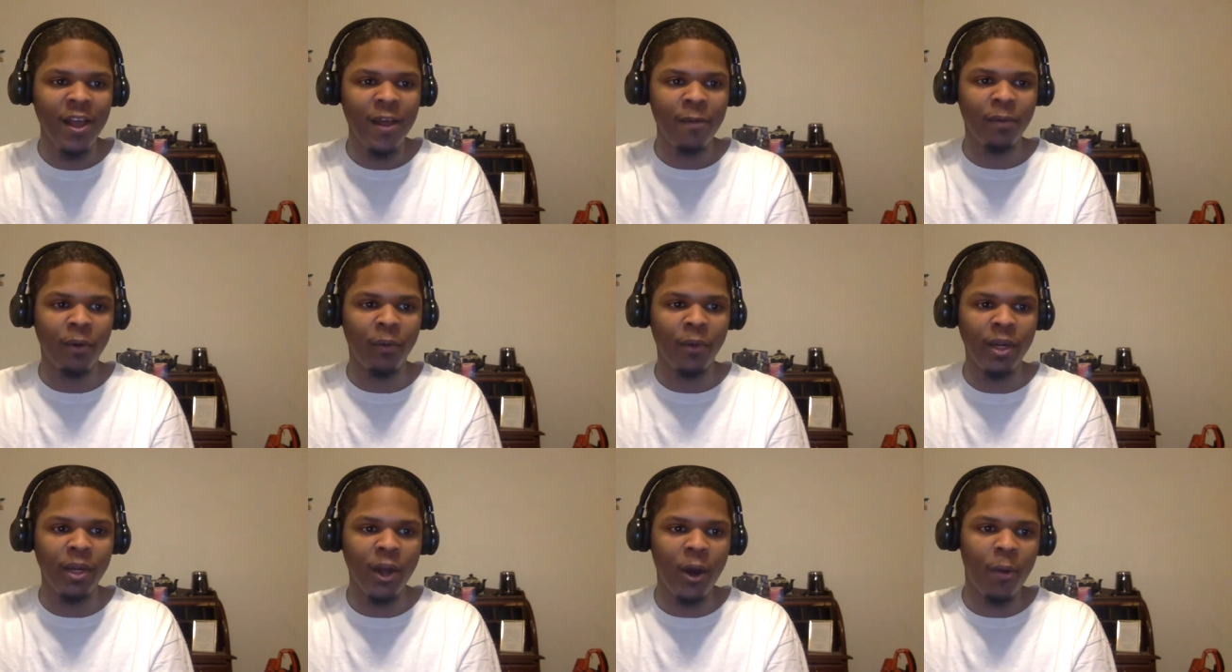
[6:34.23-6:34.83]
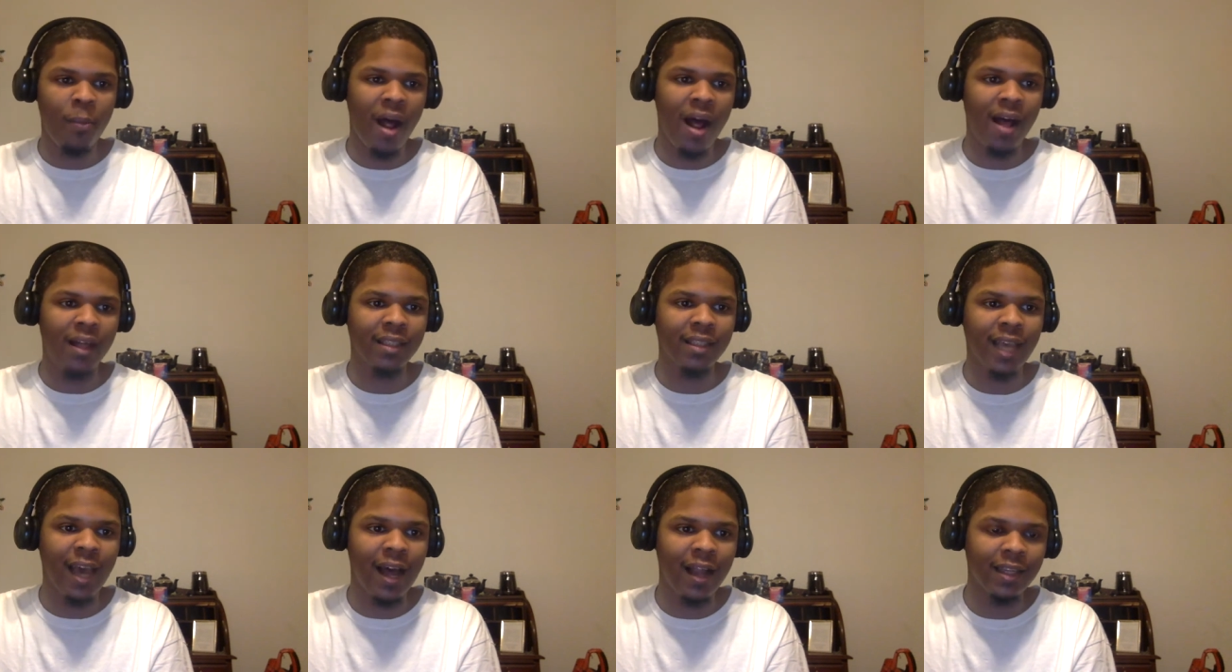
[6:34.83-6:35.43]
but we know
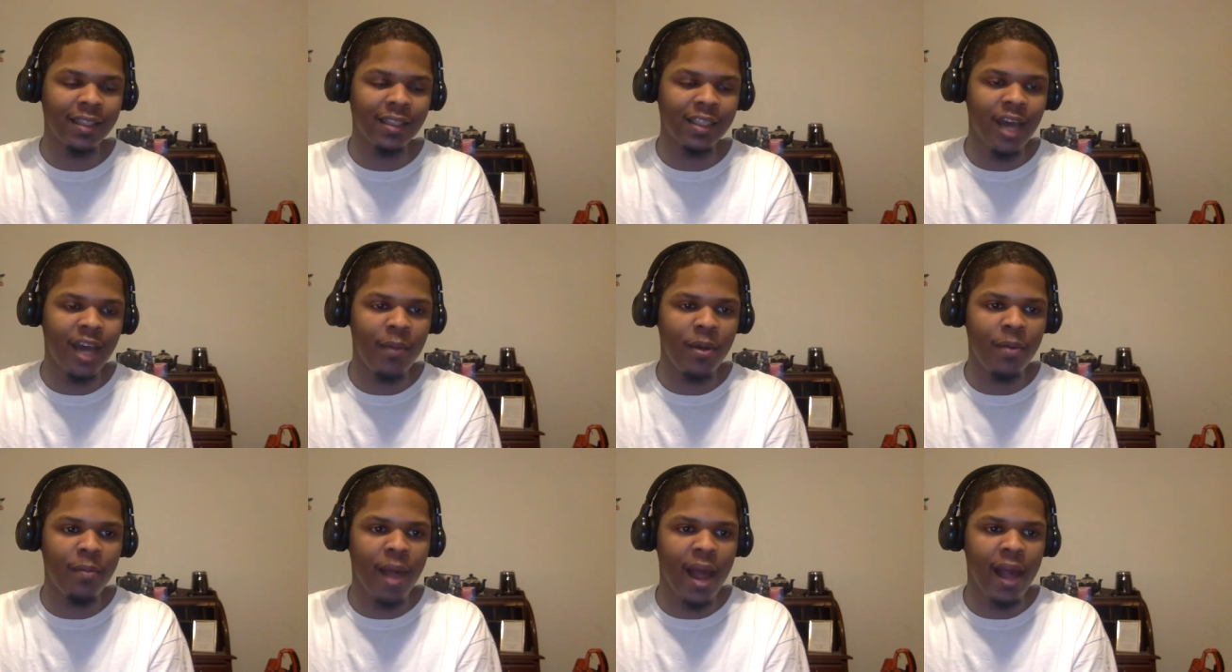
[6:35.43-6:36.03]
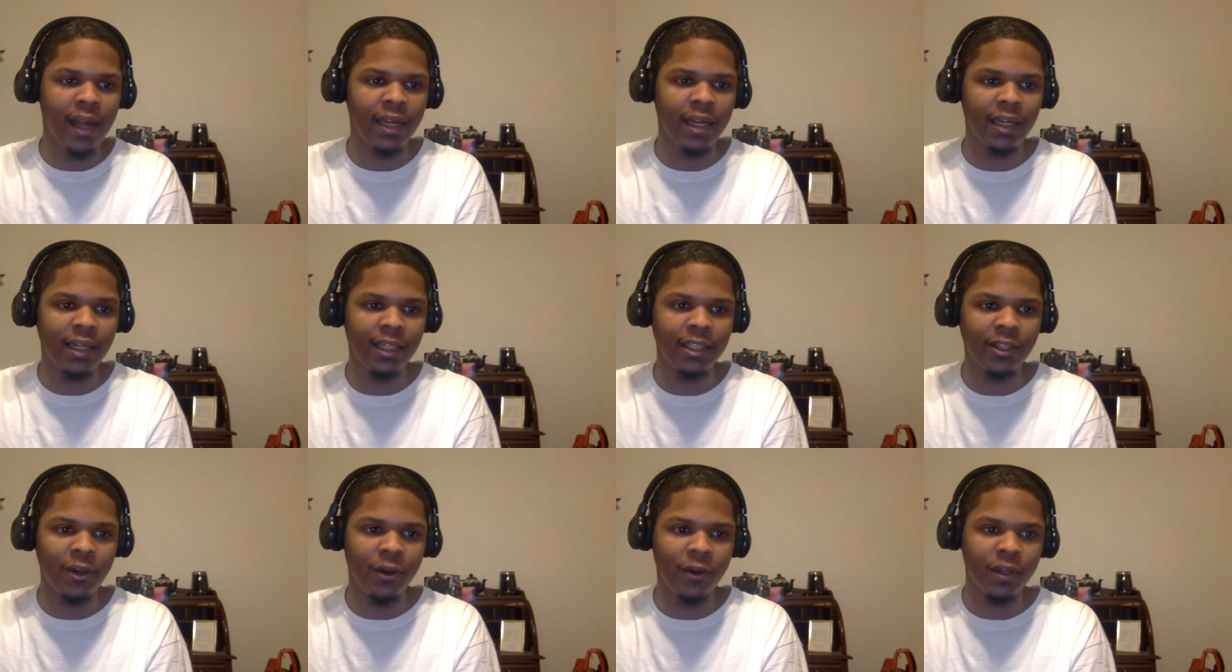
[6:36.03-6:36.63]
Pascal is coming back and
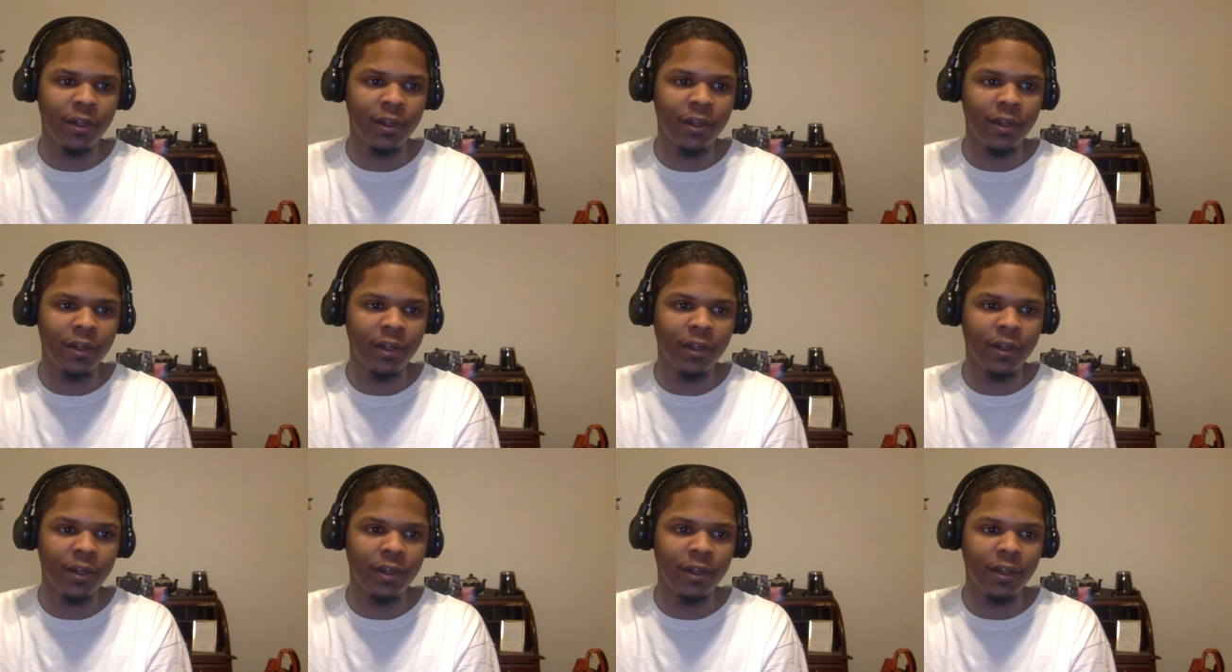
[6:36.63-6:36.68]
he's going